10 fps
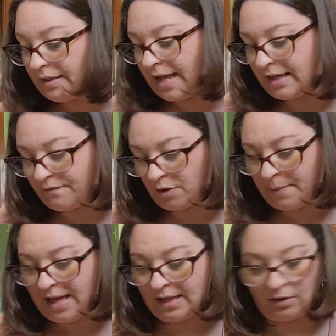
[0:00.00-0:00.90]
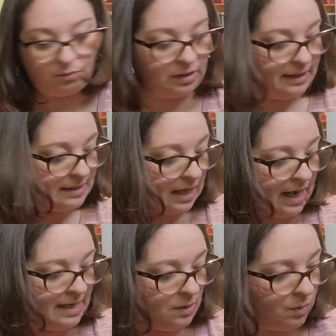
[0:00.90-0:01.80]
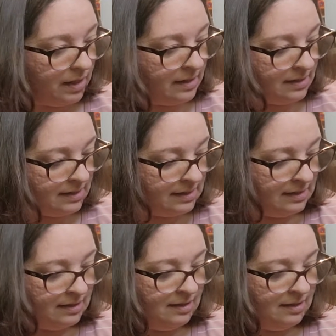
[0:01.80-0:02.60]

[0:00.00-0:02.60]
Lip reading: like if you're making the really tiny ones.